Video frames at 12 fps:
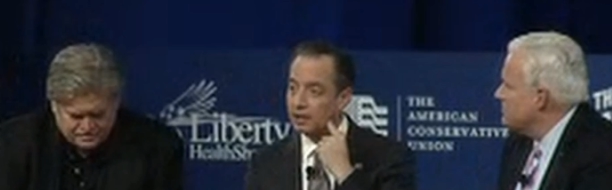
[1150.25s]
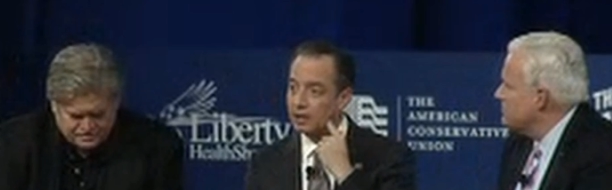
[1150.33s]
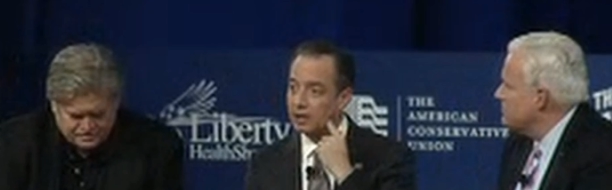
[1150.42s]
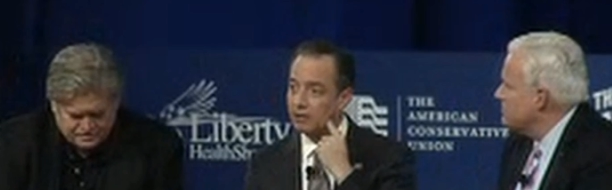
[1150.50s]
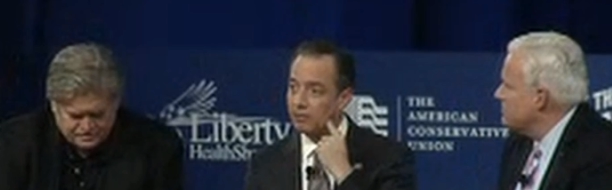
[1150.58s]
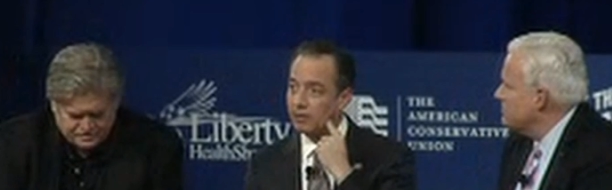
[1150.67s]

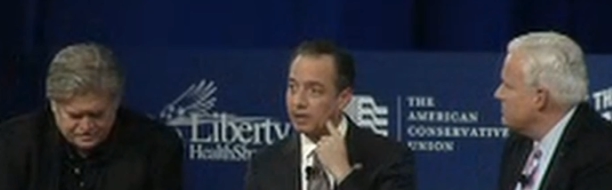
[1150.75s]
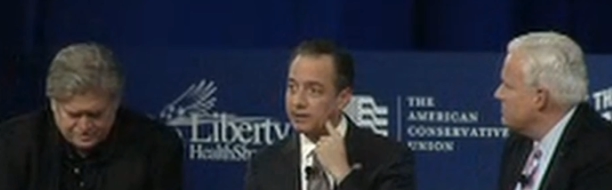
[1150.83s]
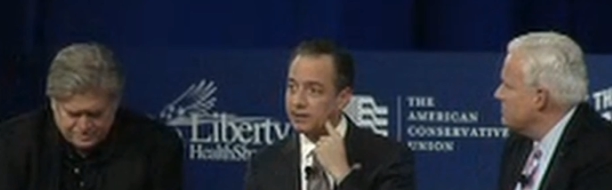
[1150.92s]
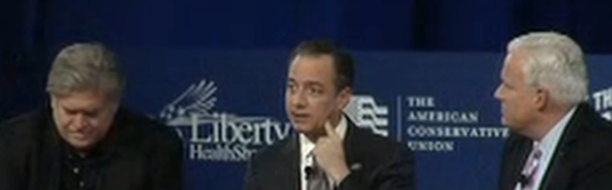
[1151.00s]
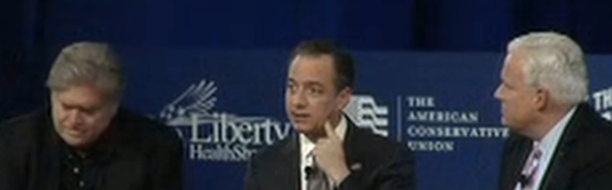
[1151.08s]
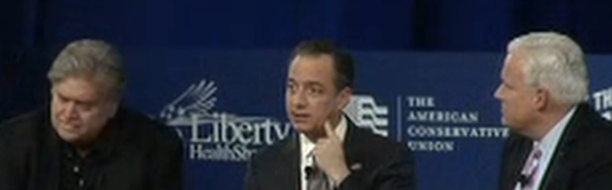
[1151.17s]
Speaker 1: Um, I
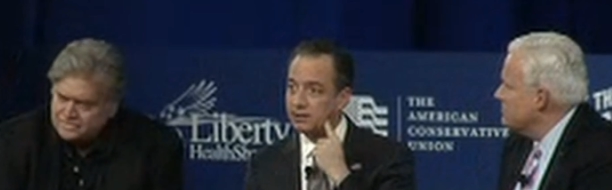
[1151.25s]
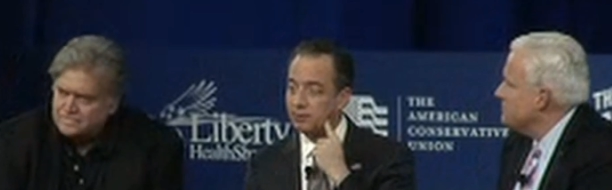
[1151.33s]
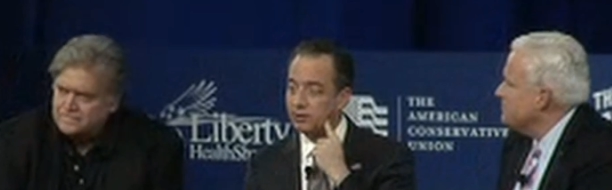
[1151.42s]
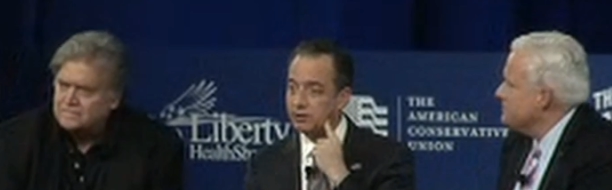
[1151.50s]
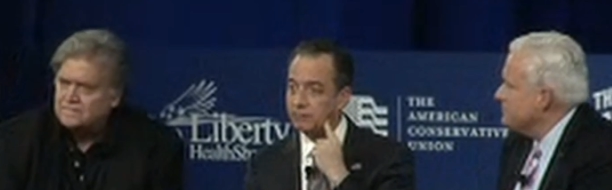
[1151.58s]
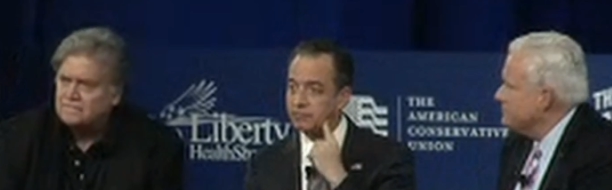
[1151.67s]
think that
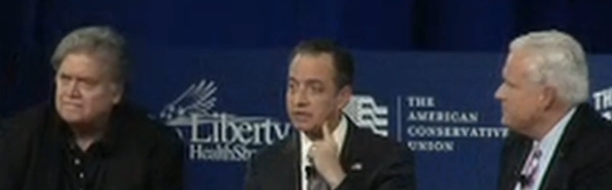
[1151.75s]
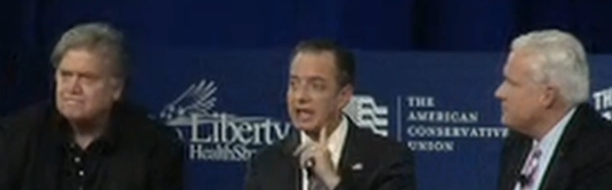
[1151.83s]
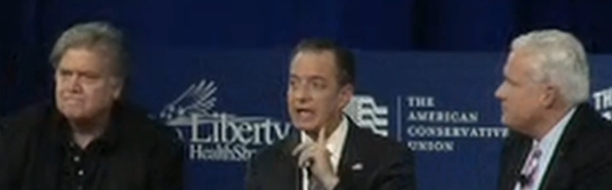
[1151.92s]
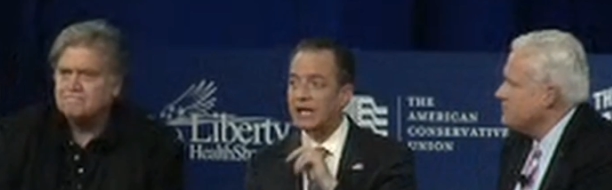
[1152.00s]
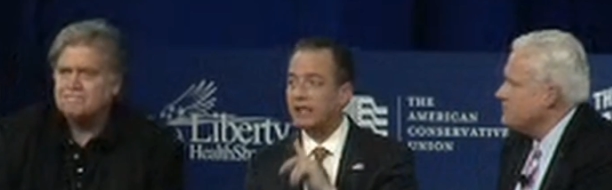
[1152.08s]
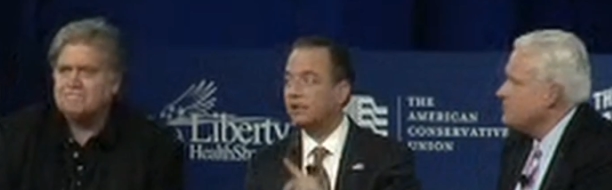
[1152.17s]
what you've
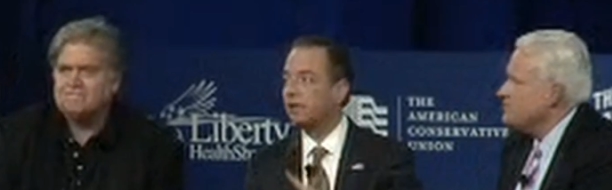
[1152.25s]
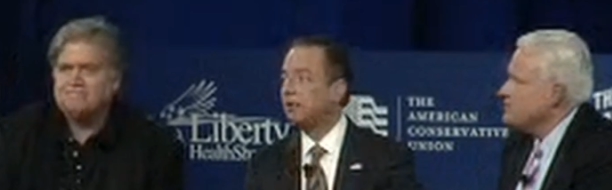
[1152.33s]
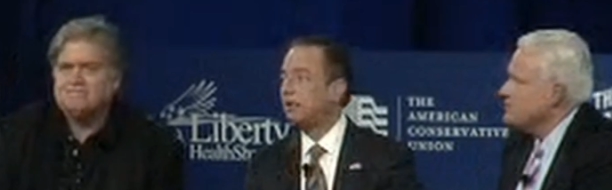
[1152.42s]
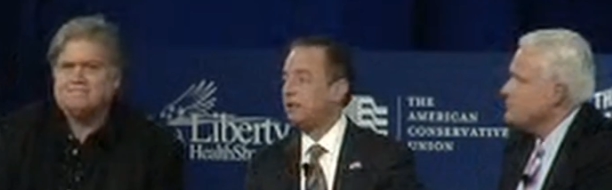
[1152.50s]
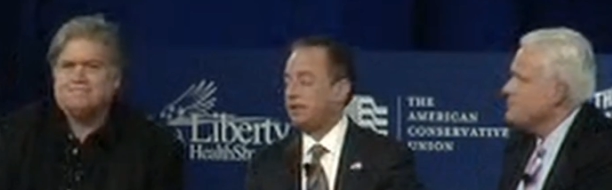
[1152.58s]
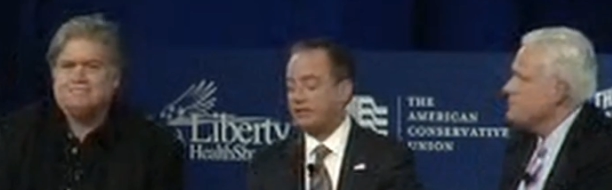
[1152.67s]
got
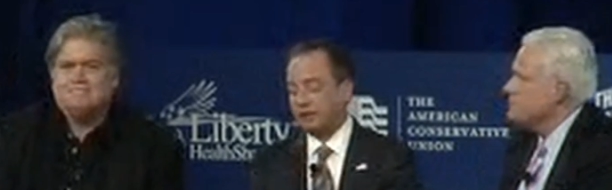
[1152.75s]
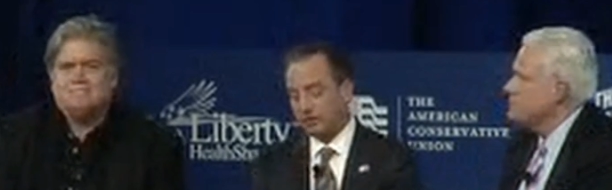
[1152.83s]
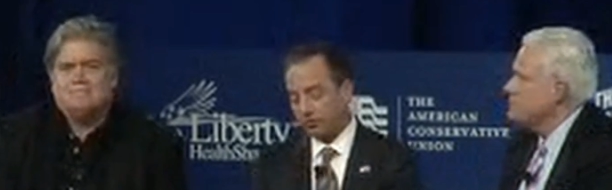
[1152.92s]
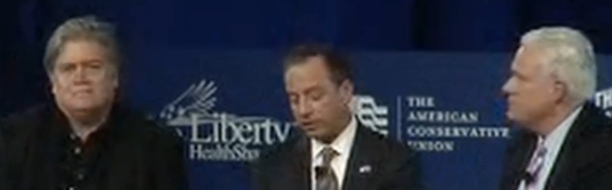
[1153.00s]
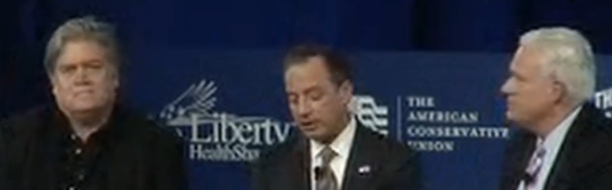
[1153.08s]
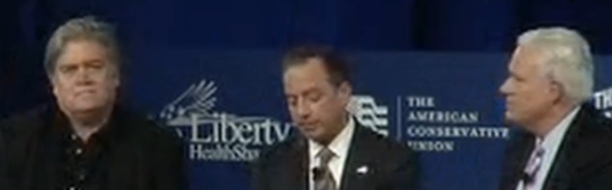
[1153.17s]
is an
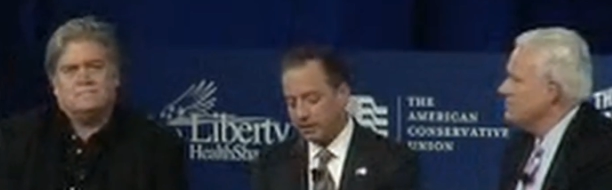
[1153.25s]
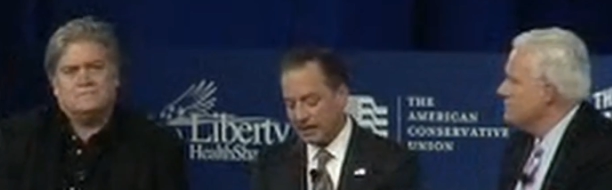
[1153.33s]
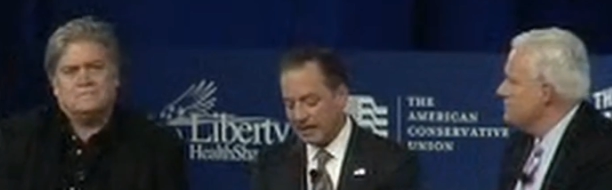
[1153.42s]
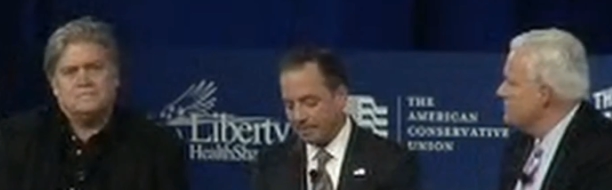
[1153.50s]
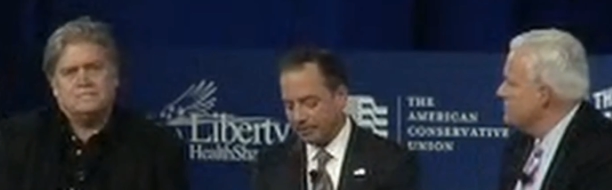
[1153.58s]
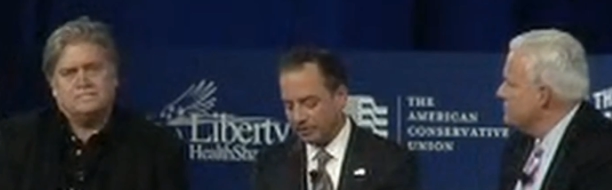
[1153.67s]
incredible
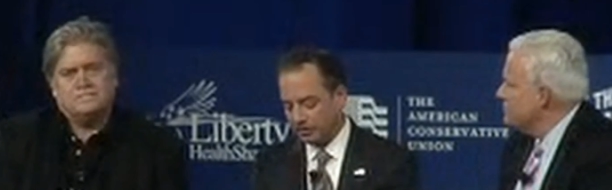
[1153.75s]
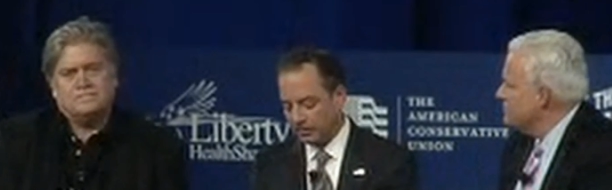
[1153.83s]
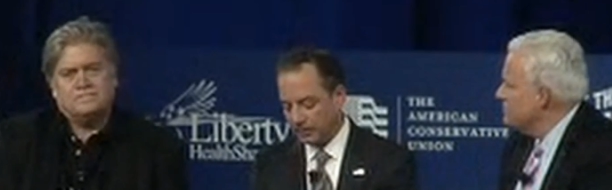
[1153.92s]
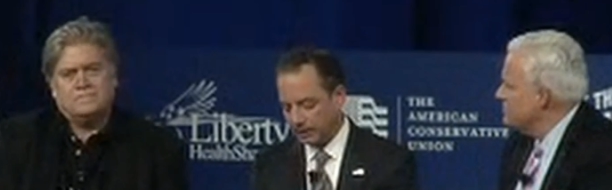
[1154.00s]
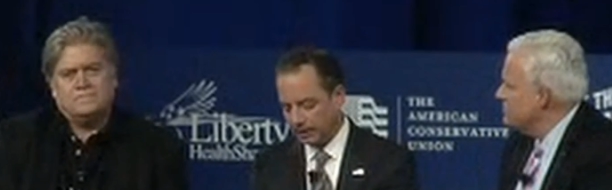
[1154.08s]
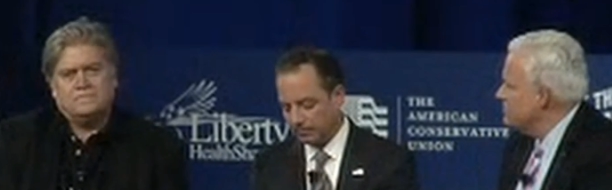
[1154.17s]

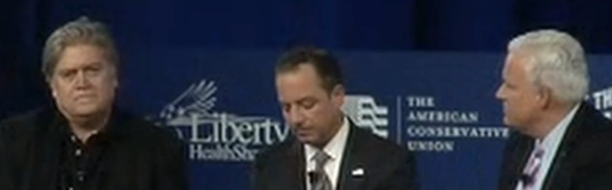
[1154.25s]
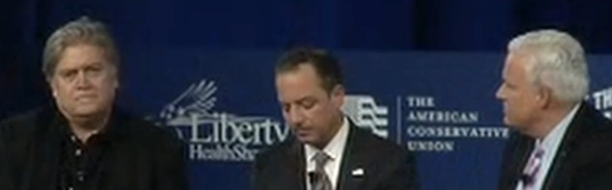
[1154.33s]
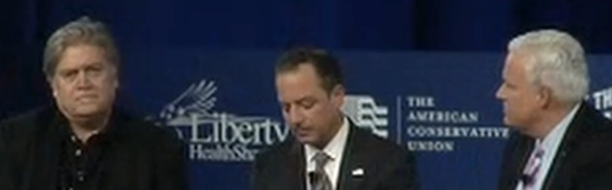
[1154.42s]
opportunity.